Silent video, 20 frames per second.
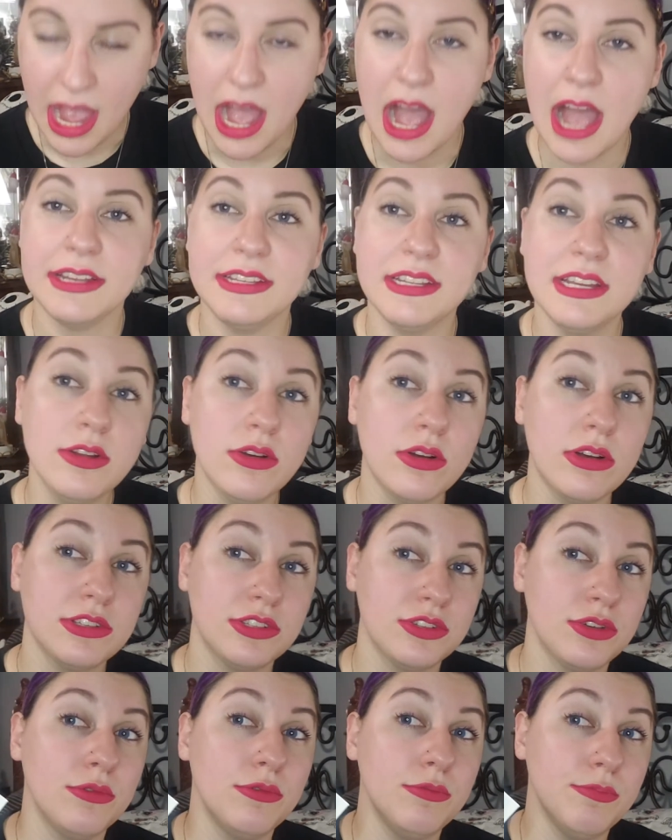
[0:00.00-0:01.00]
I did
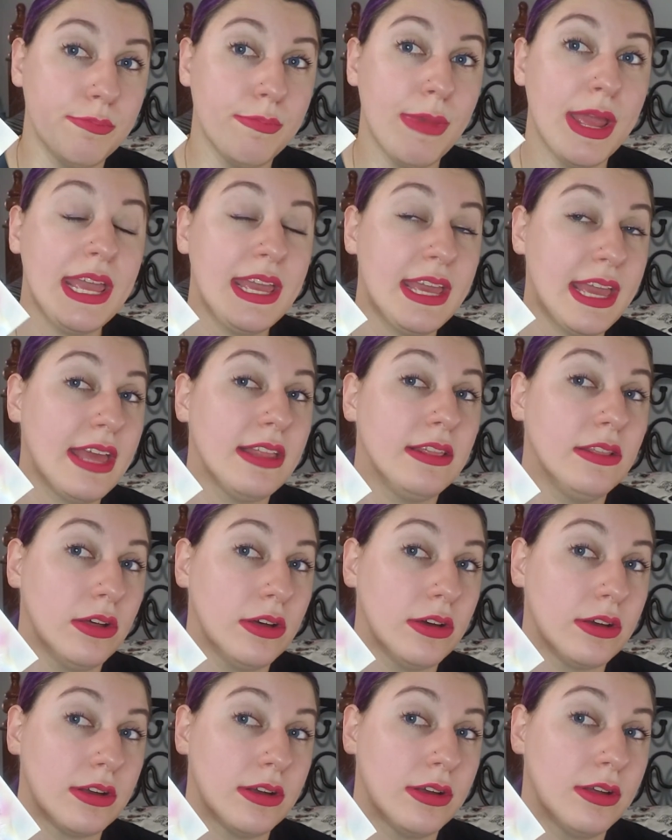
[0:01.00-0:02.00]
also make a
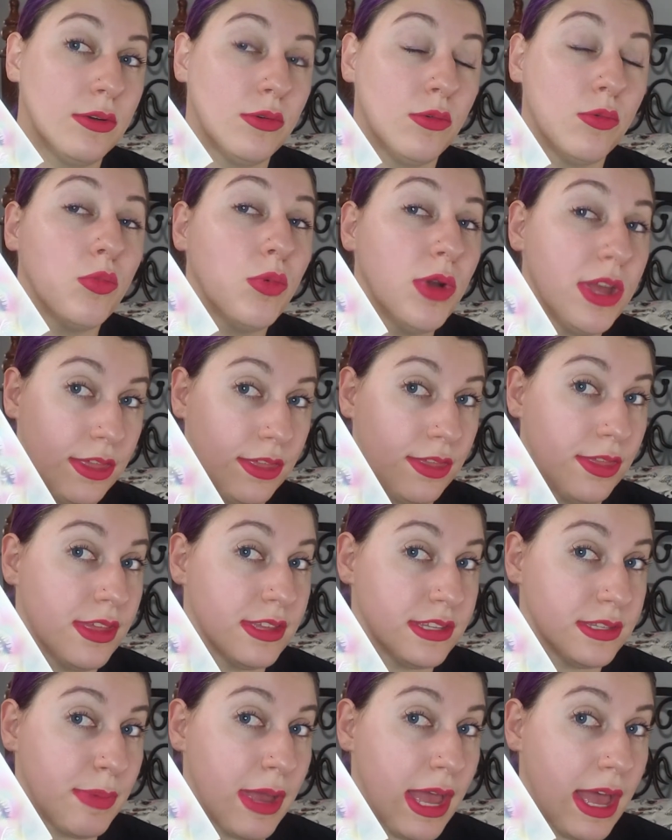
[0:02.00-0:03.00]
look with
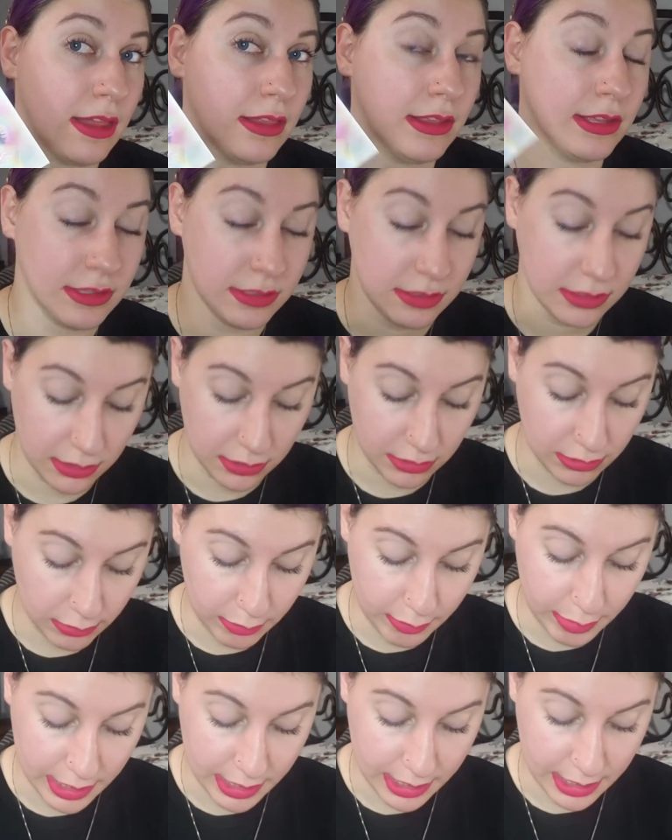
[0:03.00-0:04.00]
this palette too,
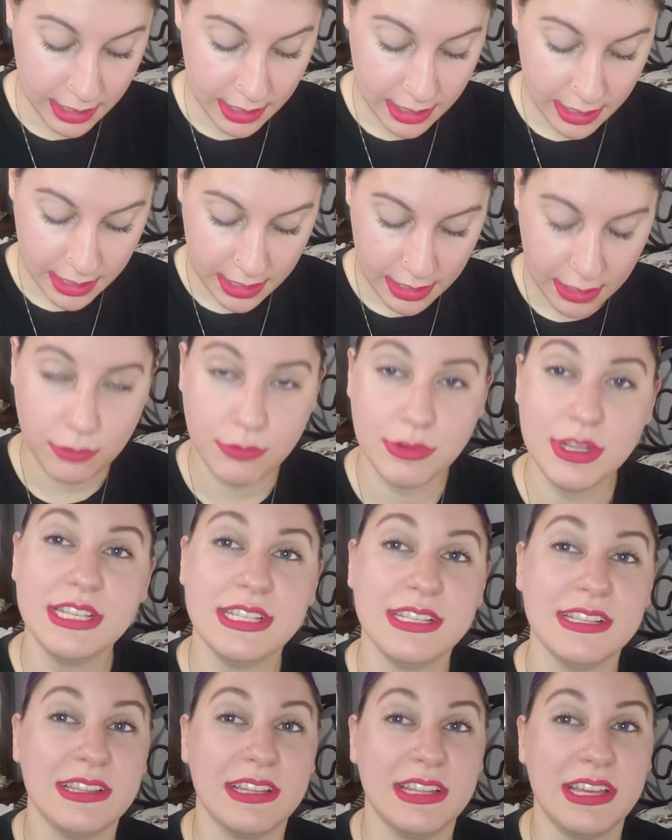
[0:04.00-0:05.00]
but
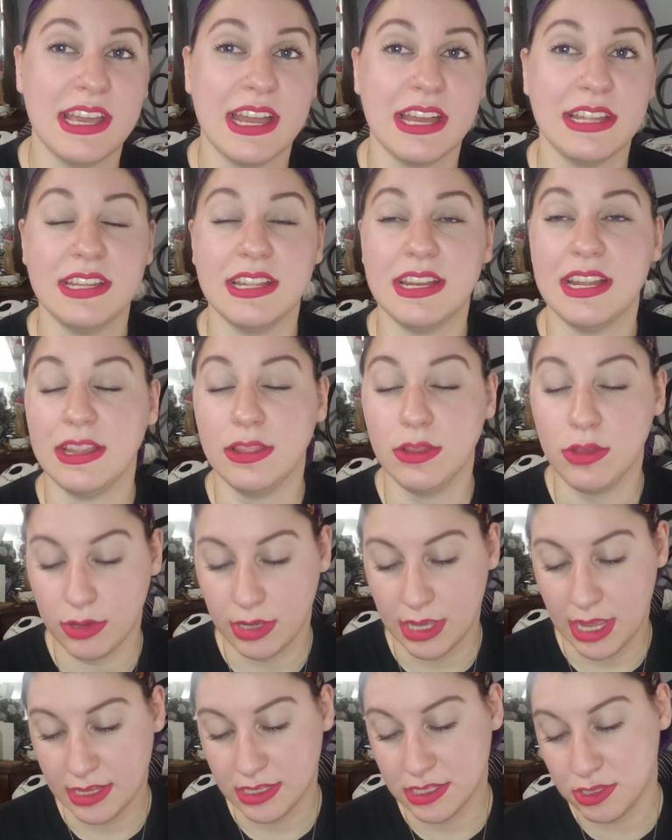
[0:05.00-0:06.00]
recently I did a
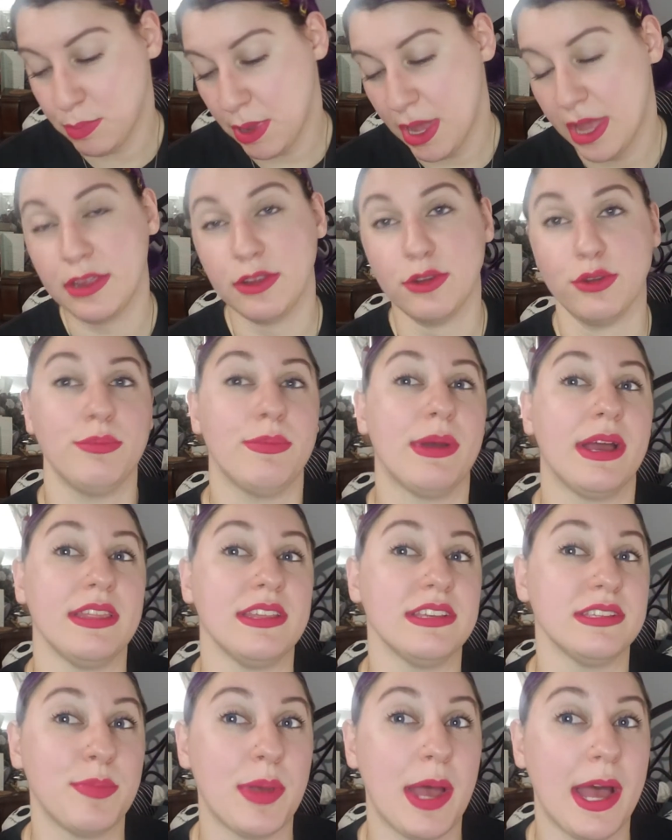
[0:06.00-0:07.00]
look inspired by
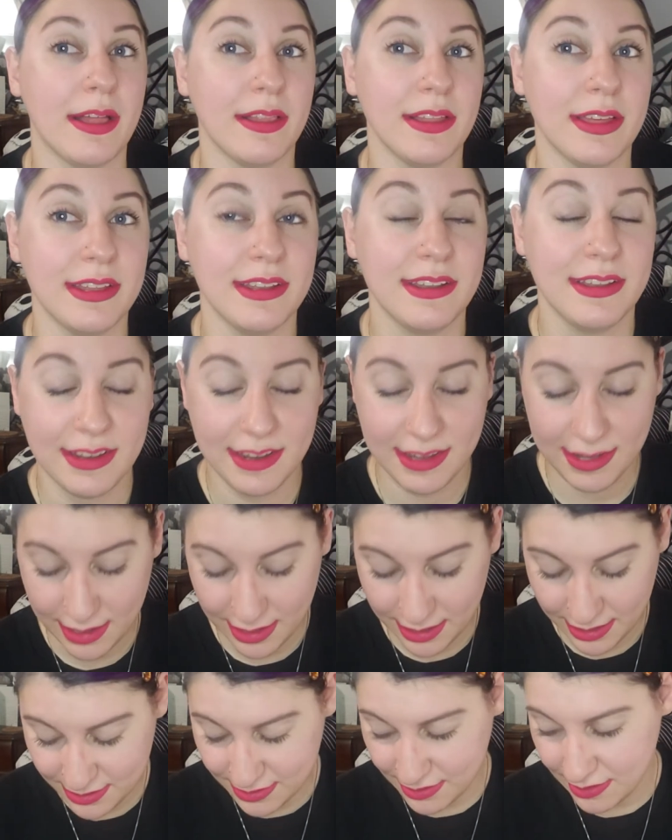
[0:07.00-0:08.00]
this palette.
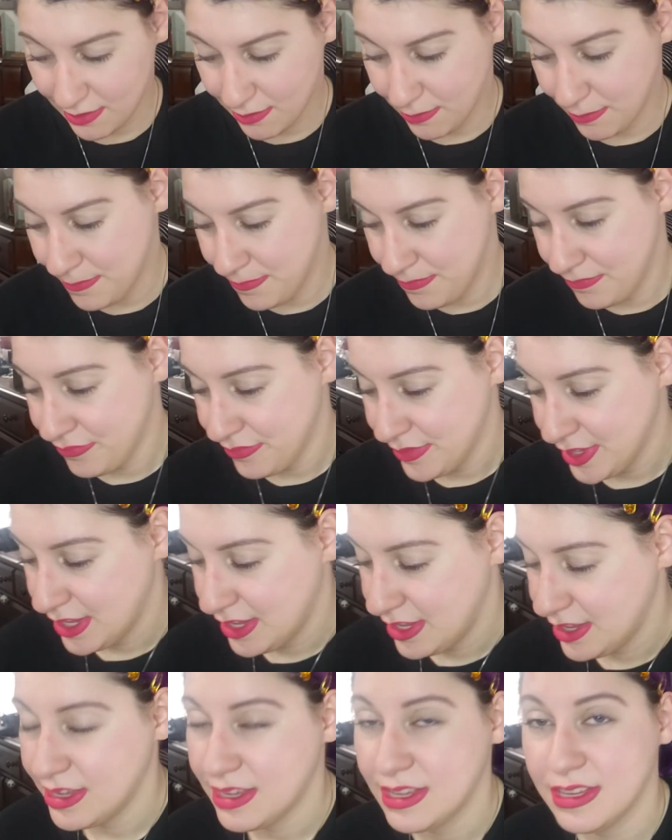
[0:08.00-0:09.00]
So
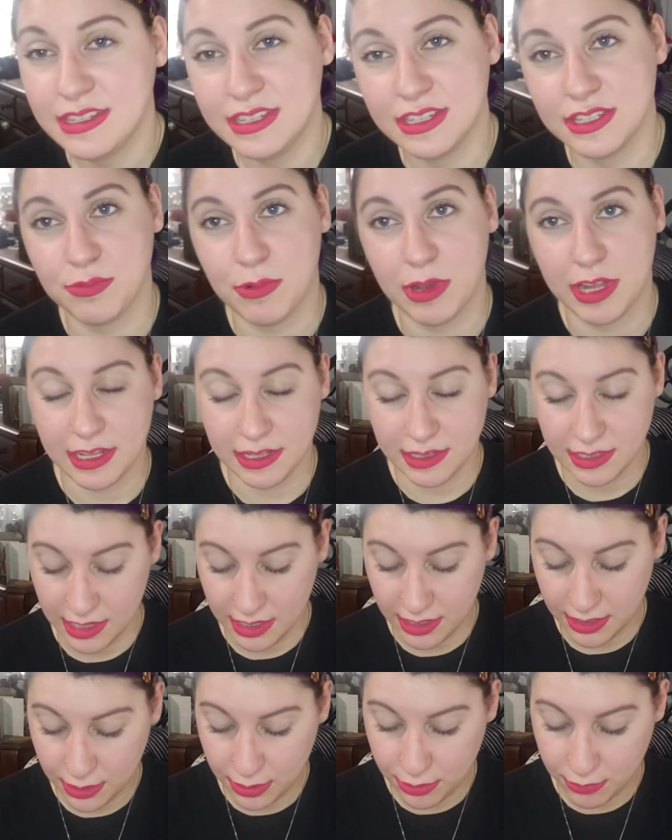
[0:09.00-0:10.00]
just wanted
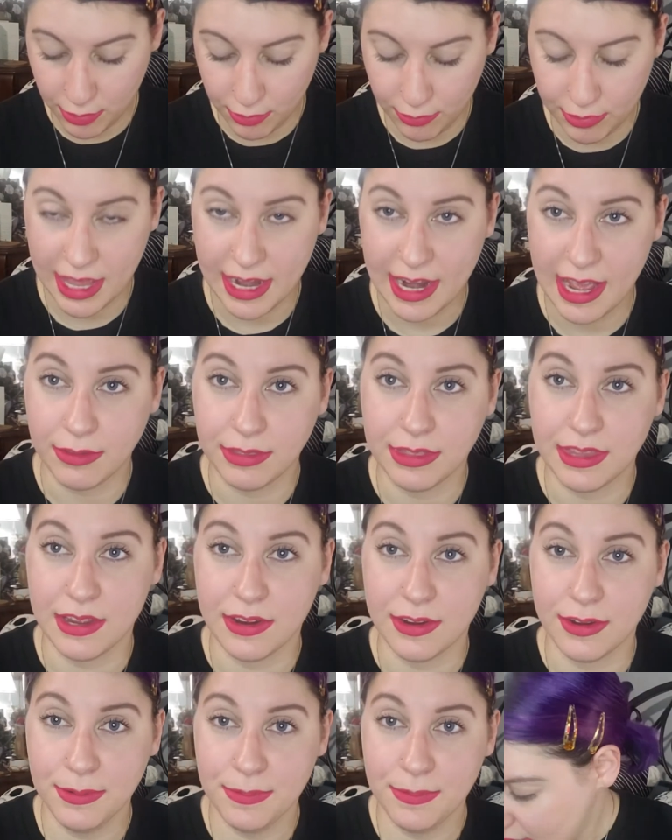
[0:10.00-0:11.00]
to throw that out there.